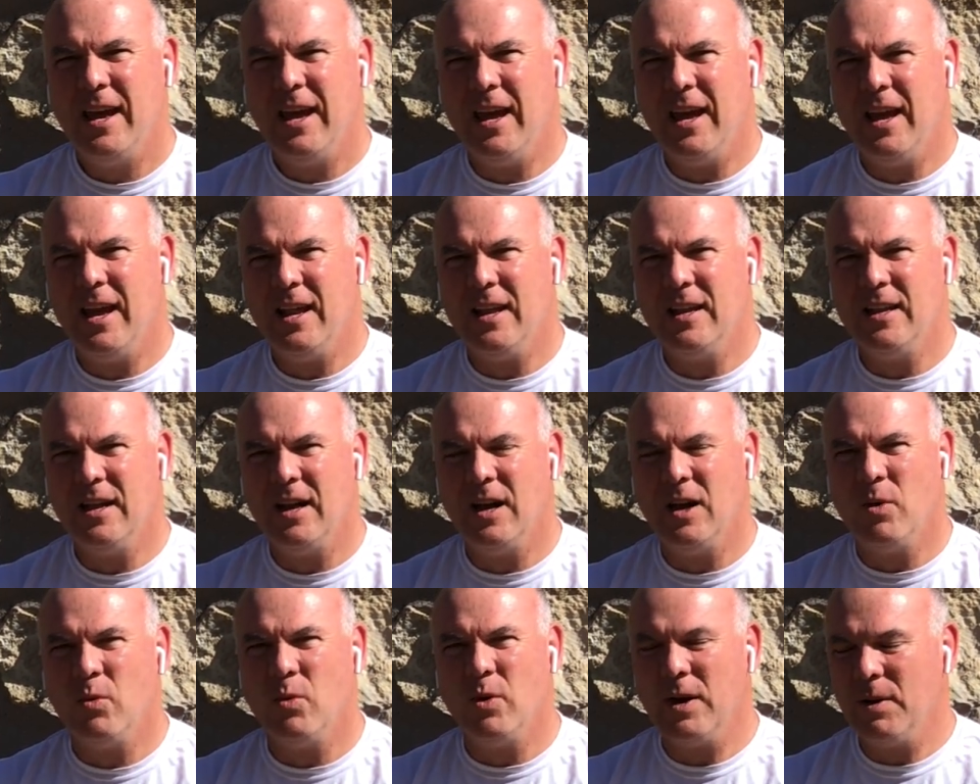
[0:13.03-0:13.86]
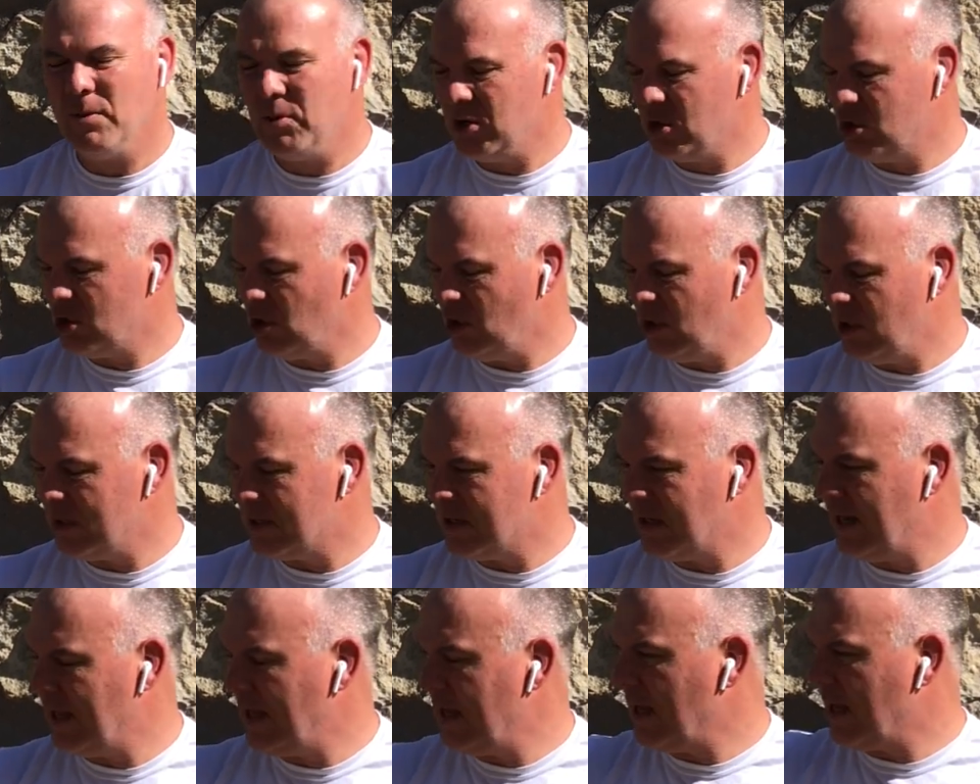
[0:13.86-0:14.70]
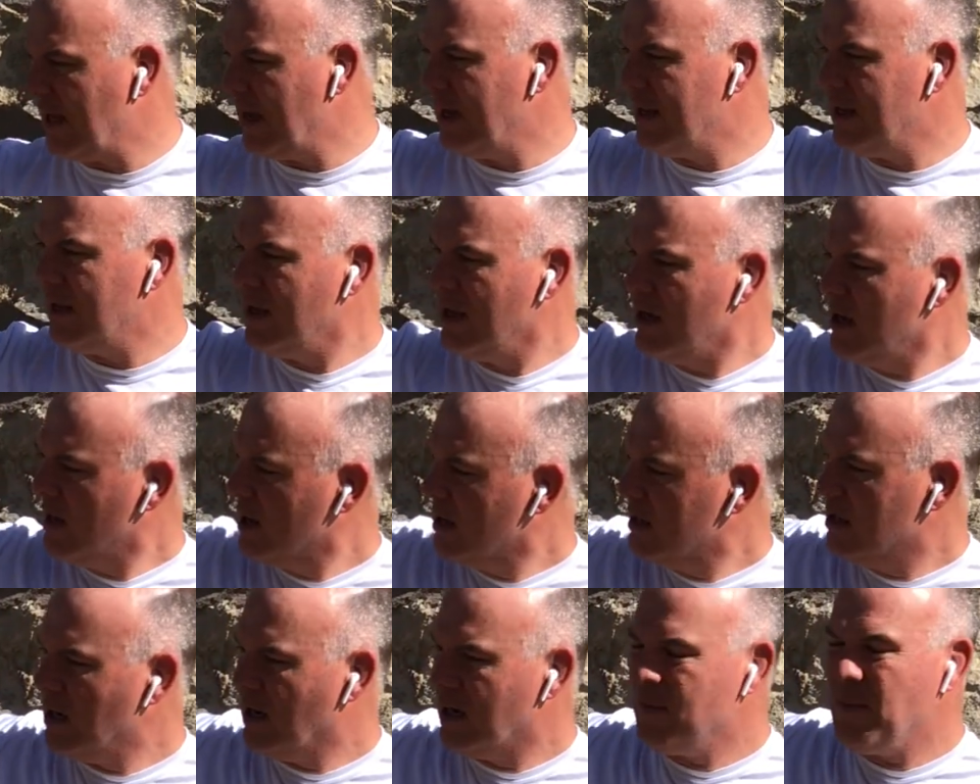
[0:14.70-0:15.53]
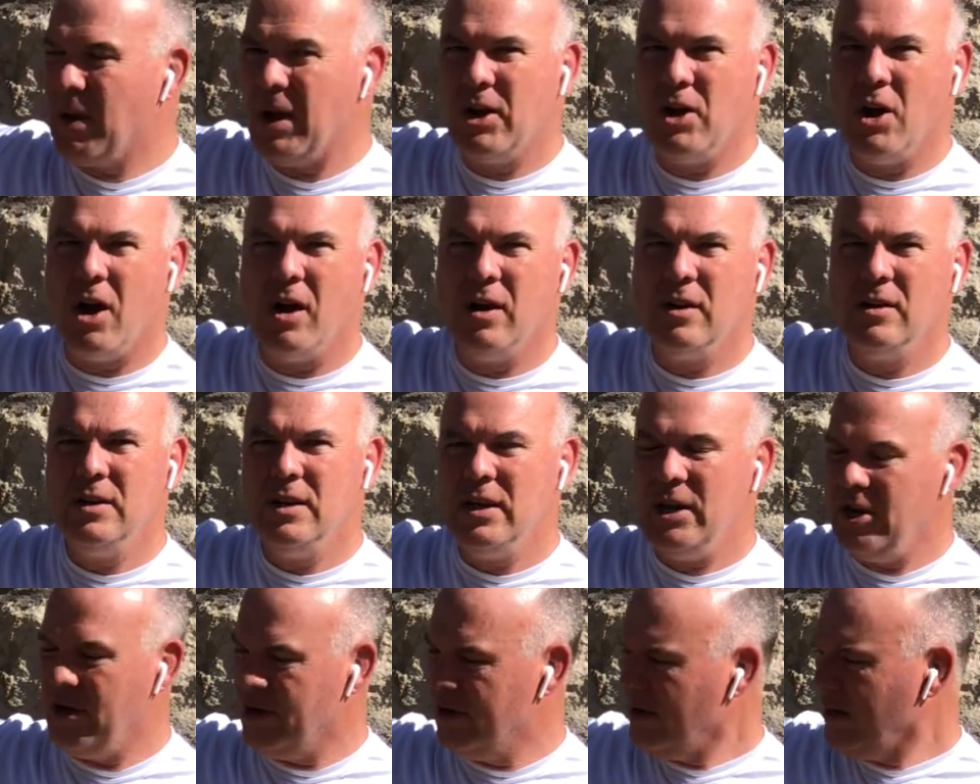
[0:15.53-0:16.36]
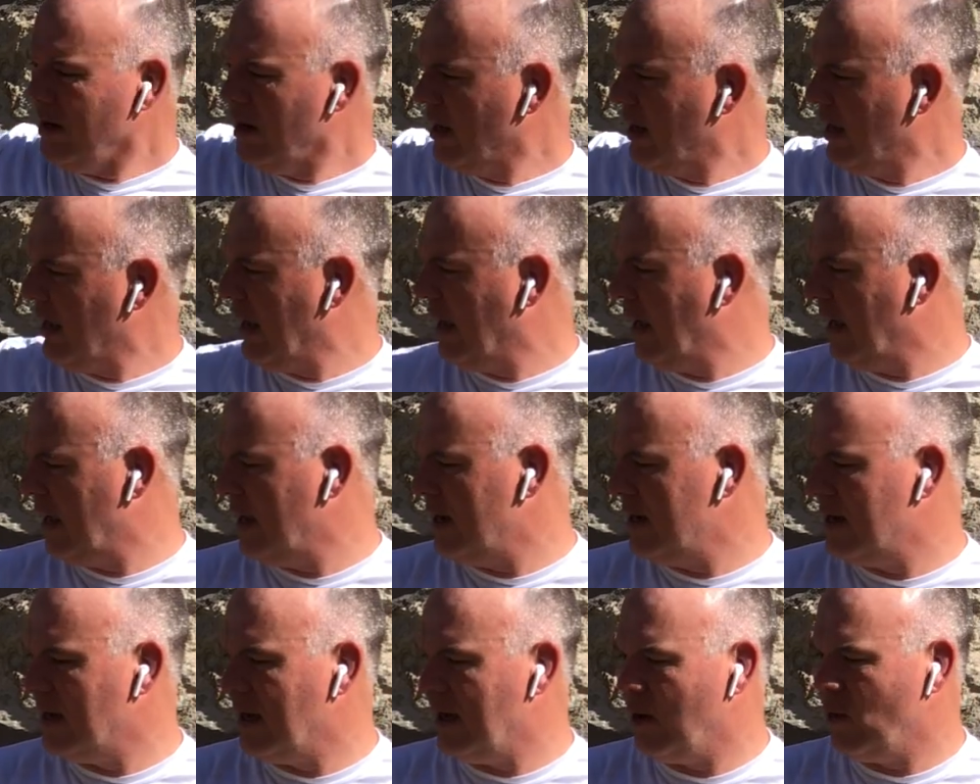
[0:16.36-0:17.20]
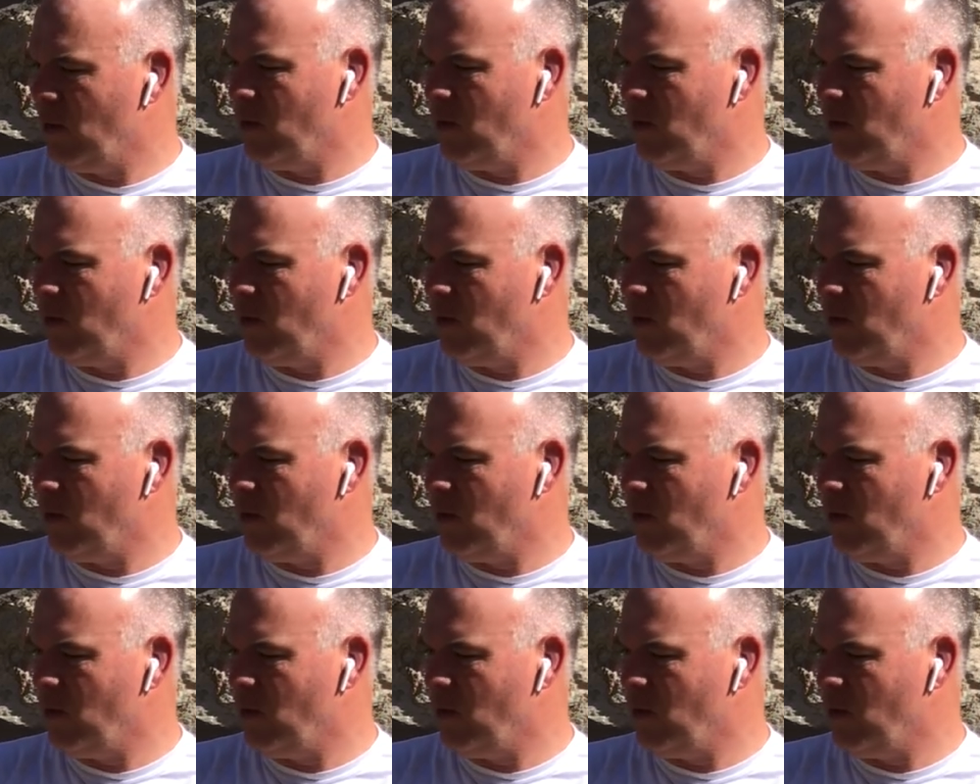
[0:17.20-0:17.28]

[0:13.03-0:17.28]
And what I want to show you today, I dug my garden here, and